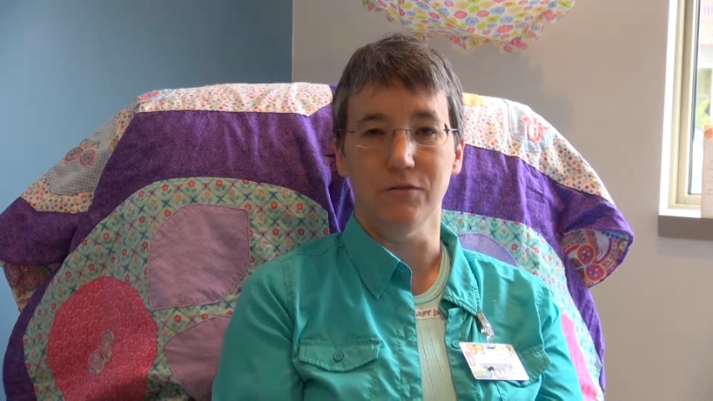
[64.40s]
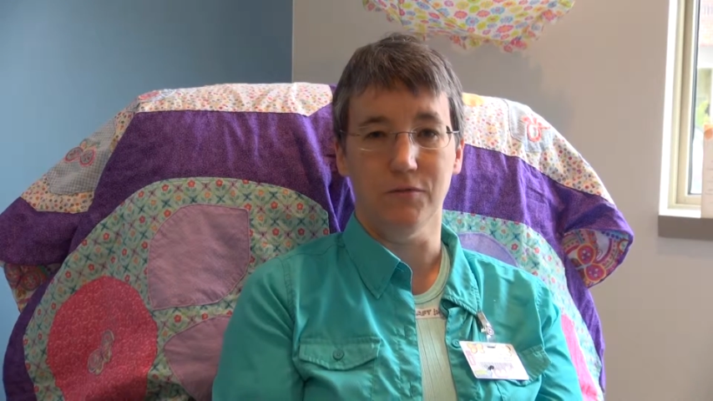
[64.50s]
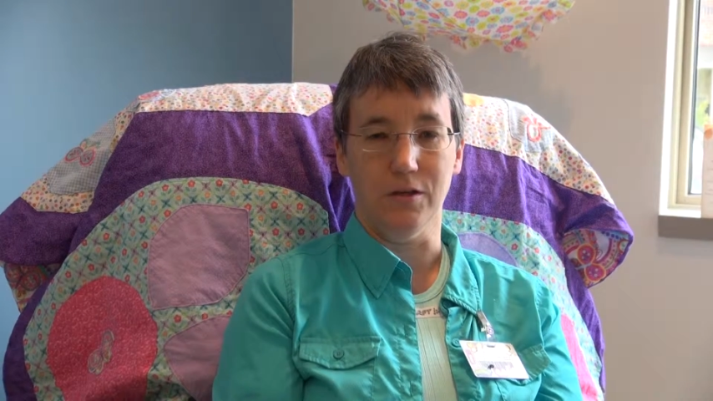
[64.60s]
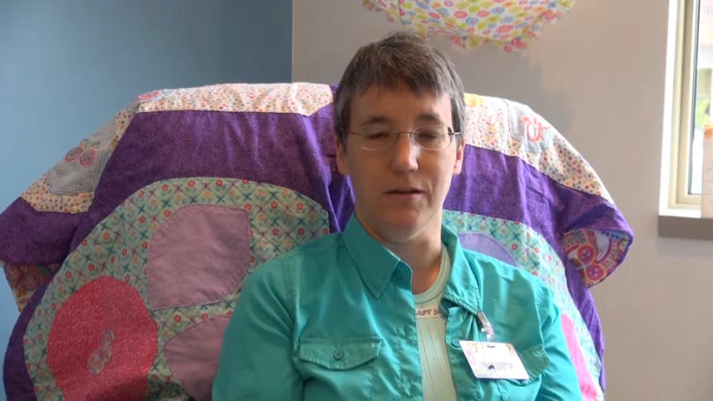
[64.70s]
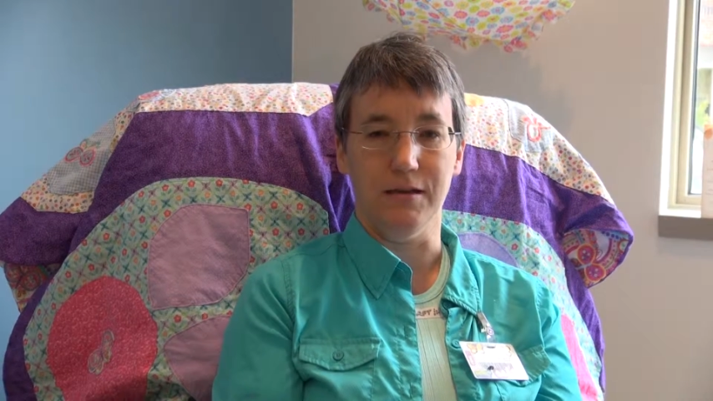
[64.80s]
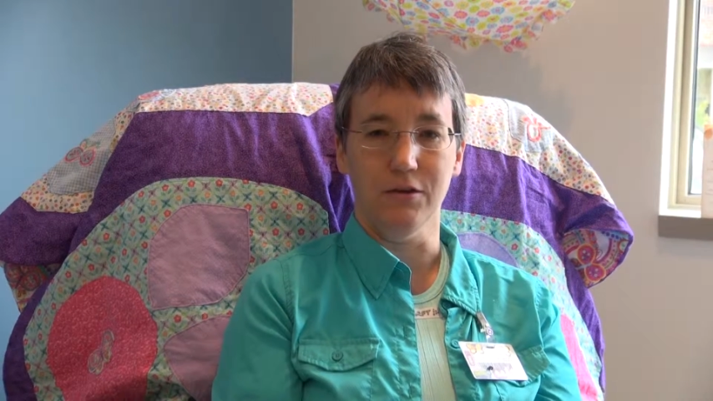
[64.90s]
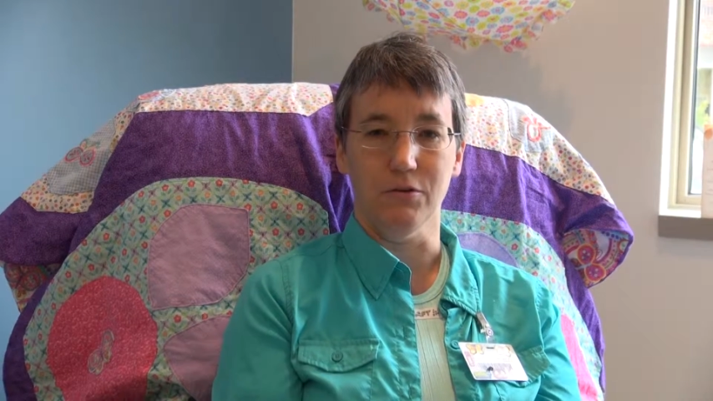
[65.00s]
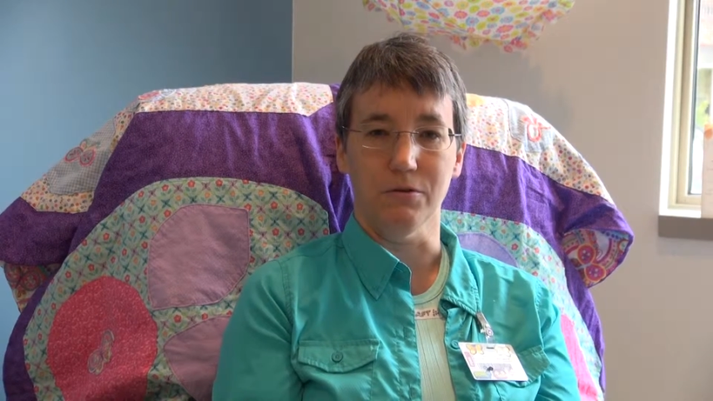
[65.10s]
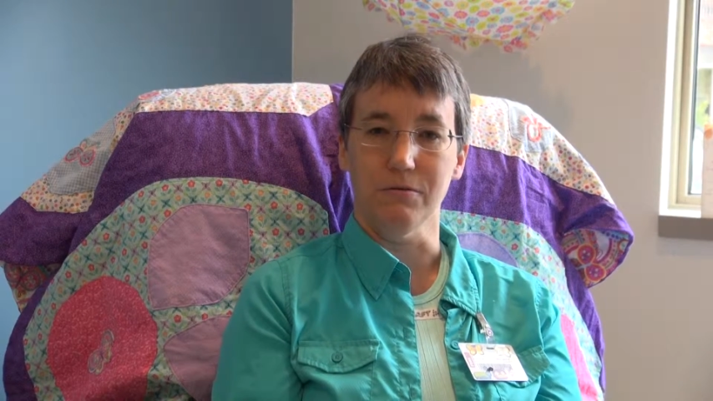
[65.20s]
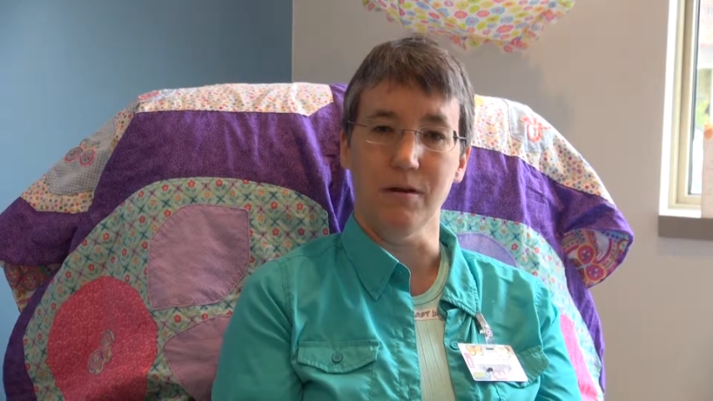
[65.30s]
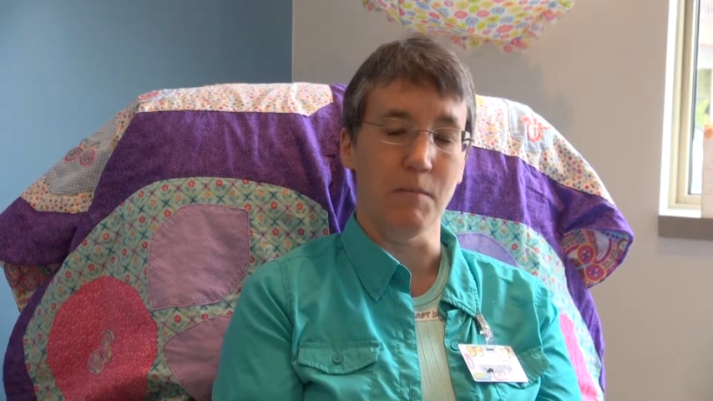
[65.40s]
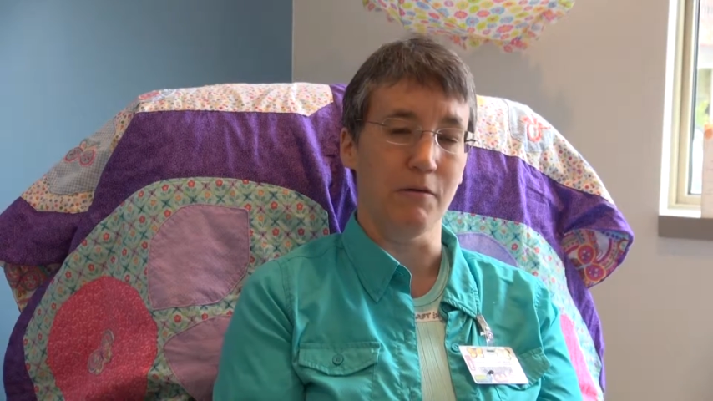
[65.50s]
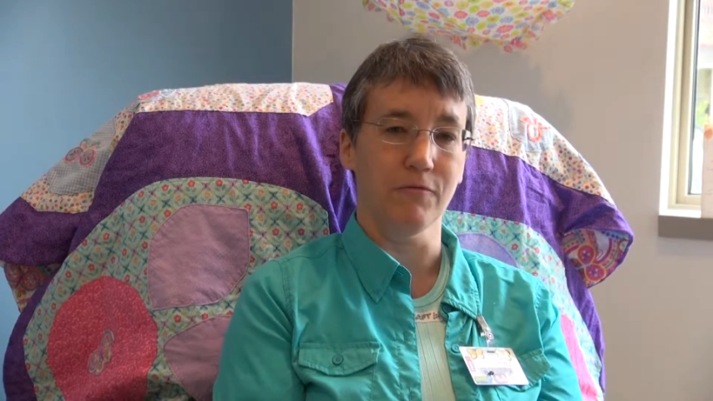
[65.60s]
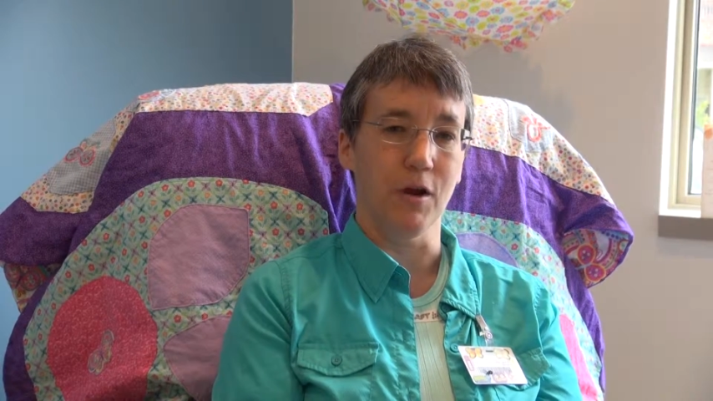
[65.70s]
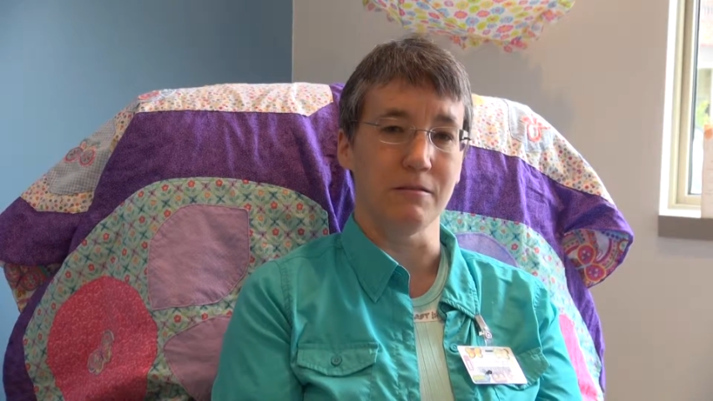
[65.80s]
you feel like you're
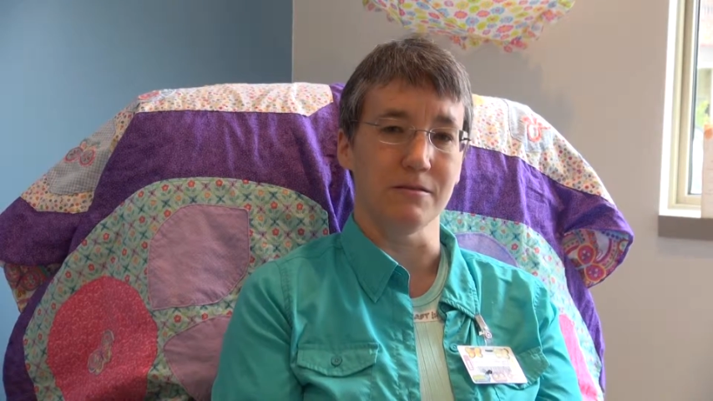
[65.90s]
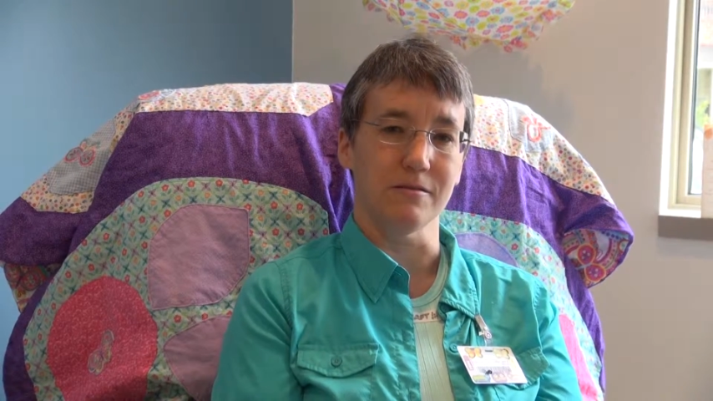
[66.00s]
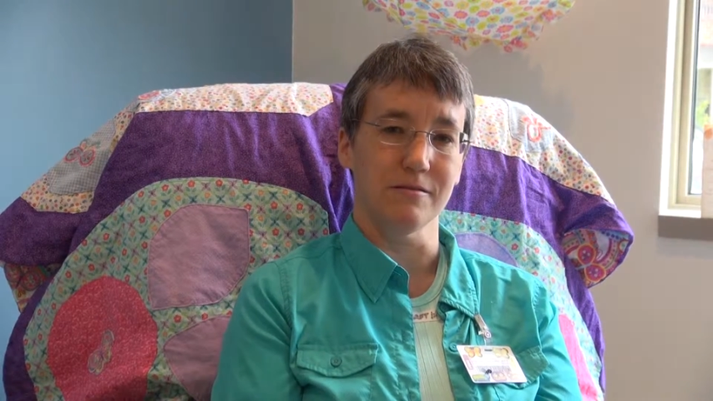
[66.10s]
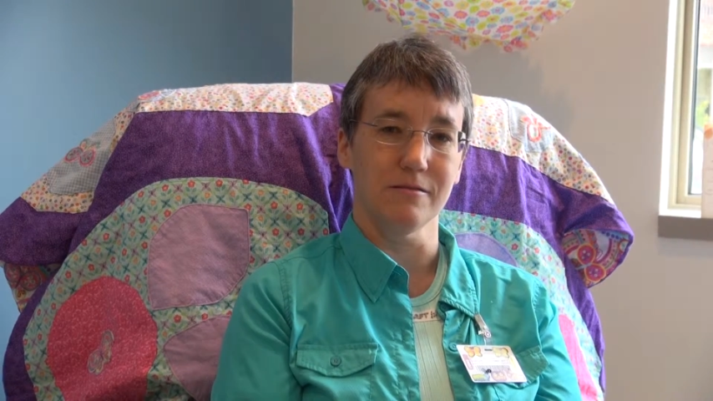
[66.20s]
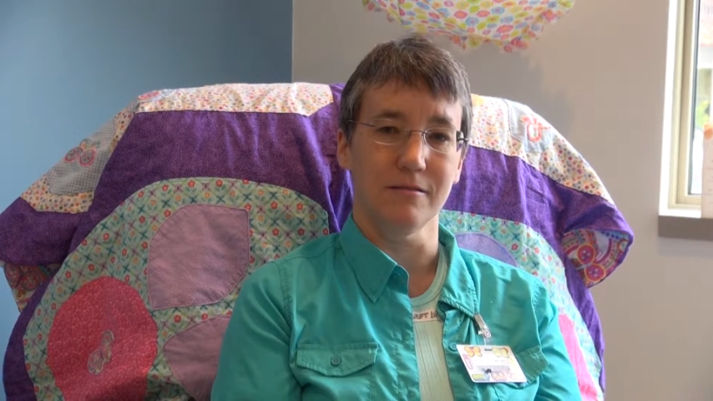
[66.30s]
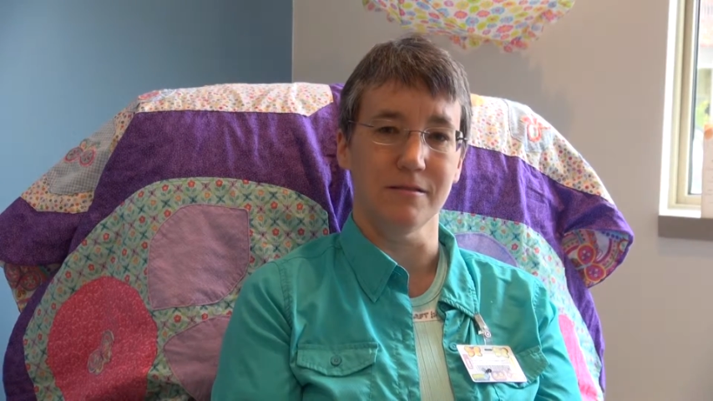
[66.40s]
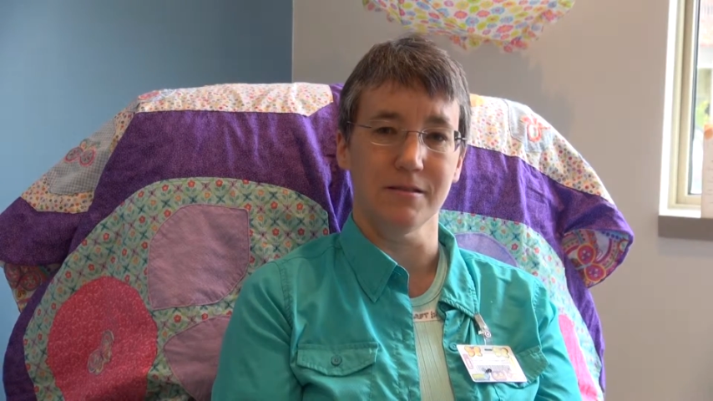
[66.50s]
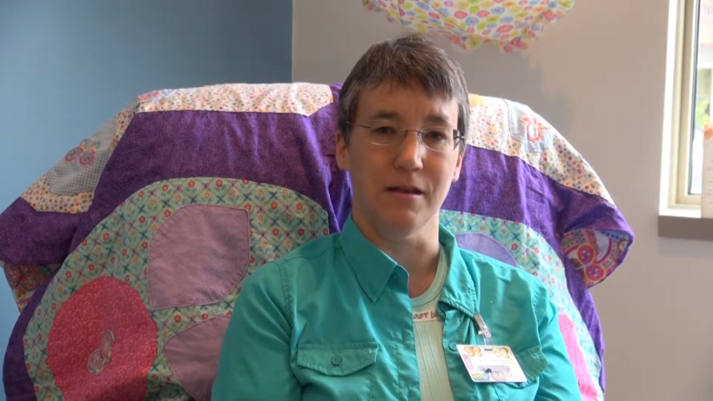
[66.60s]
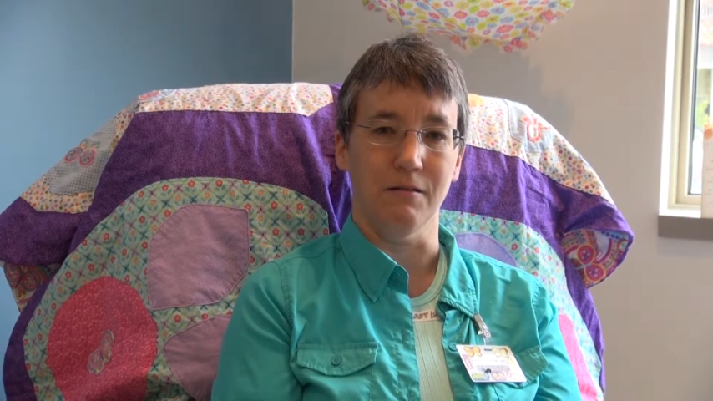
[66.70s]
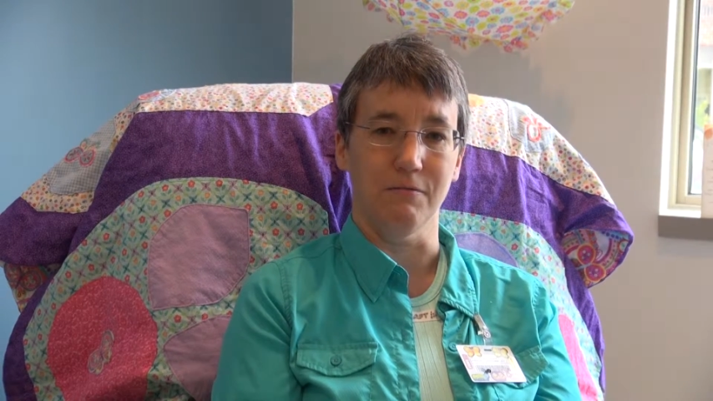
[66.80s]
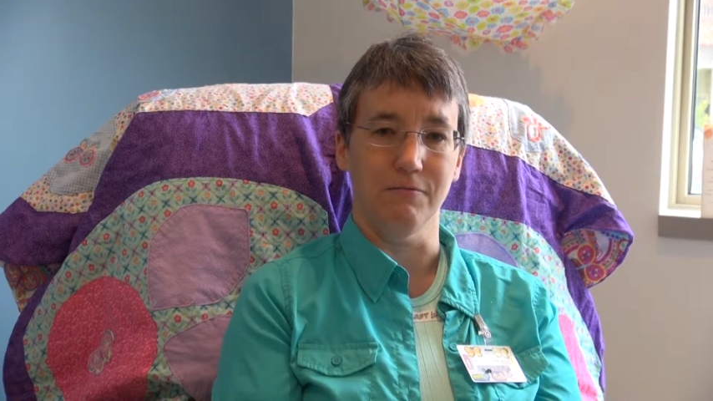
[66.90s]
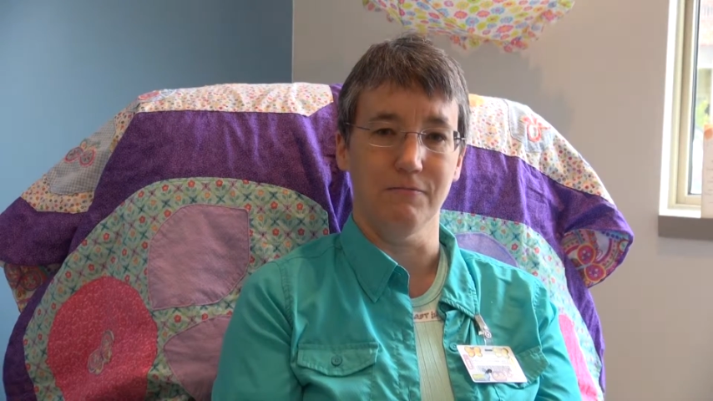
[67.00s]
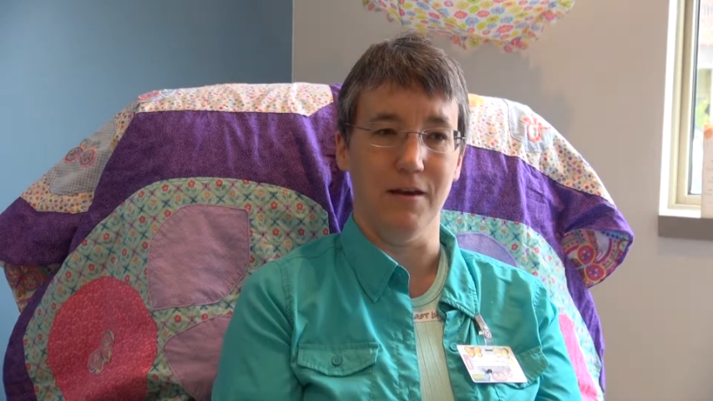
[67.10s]
among friends instead of